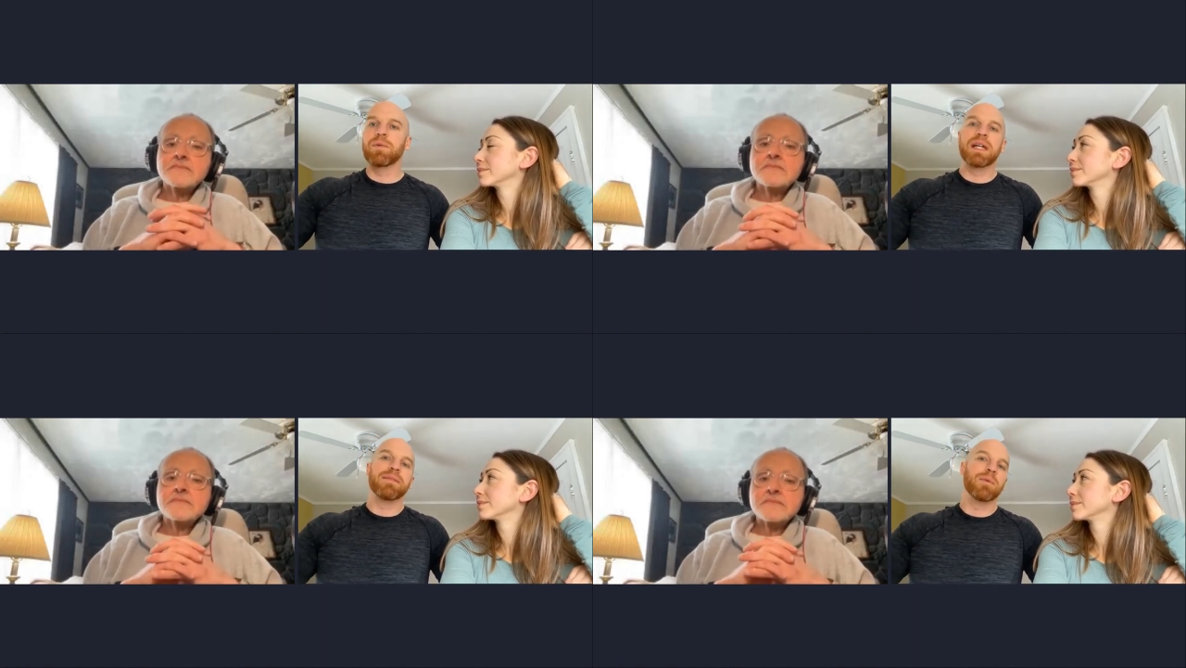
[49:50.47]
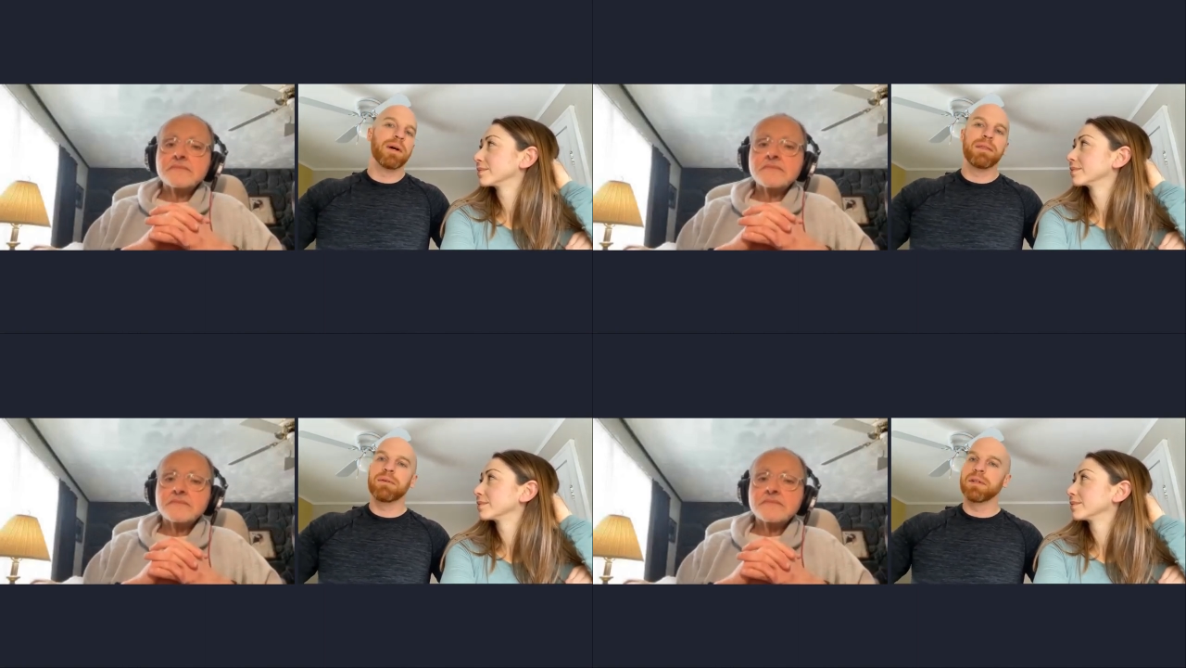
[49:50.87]
Speaker 1: If we never
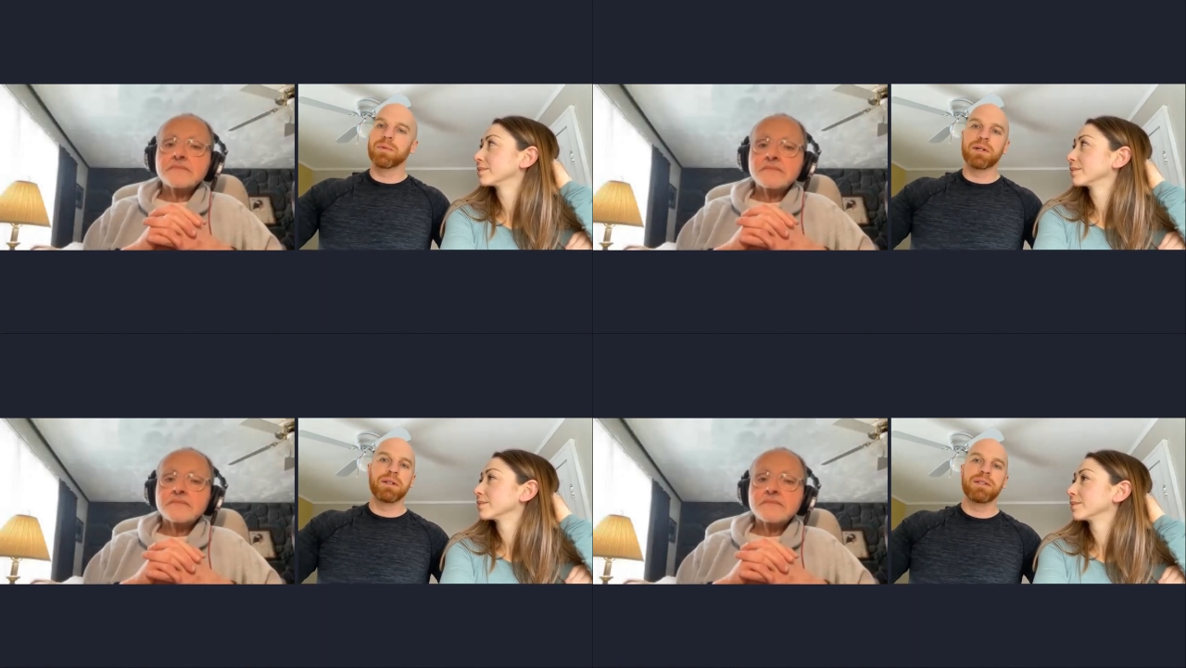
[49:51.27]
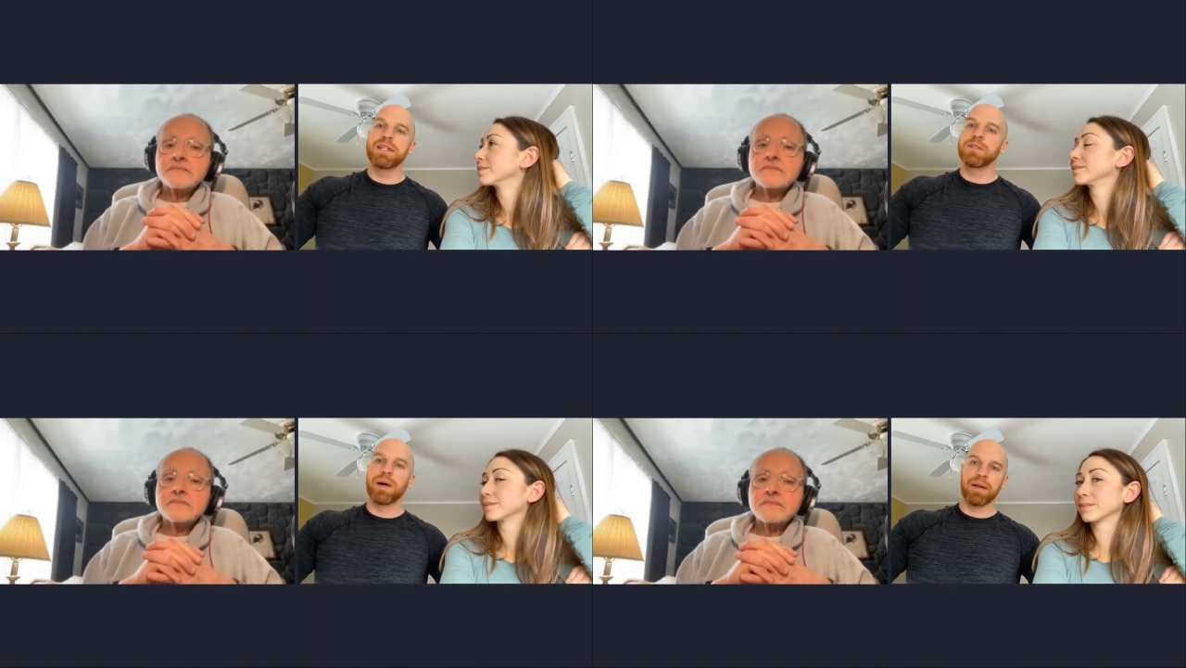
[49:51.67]
went through this, we couldn't
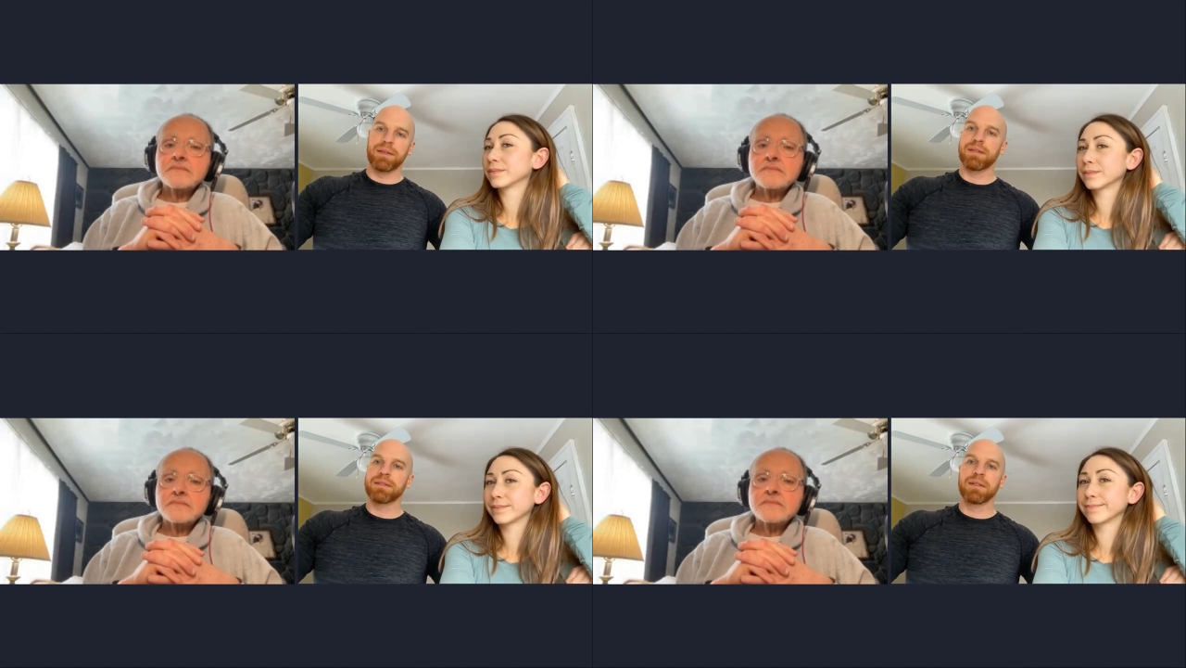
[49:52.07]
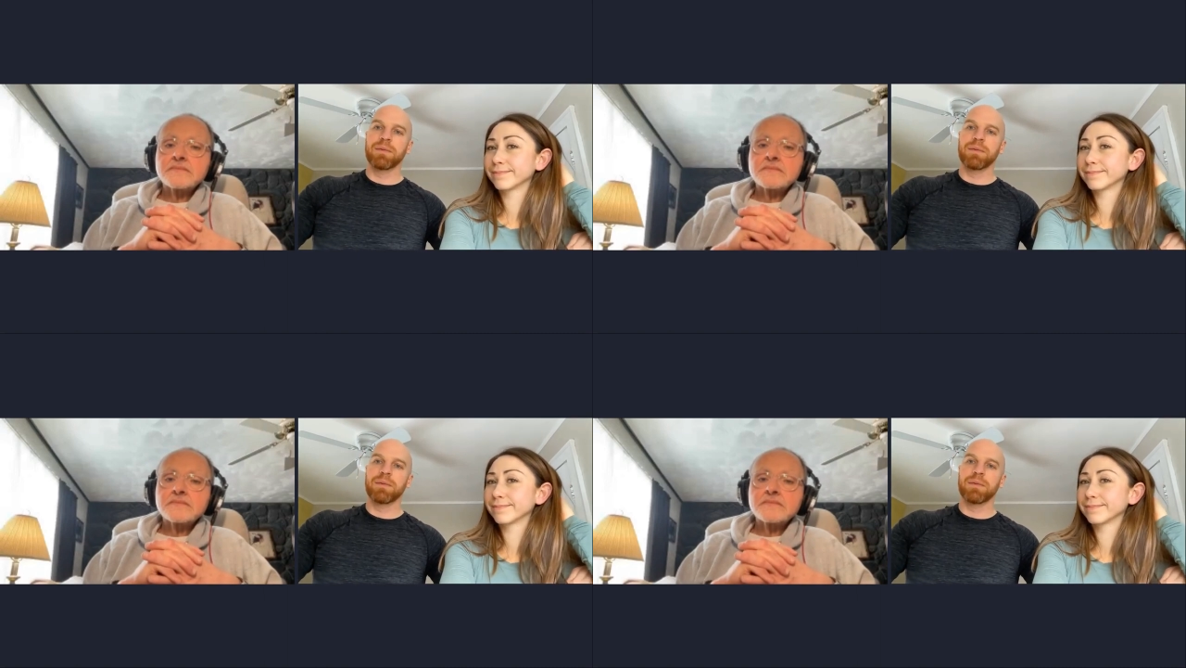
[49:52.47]
teach about this.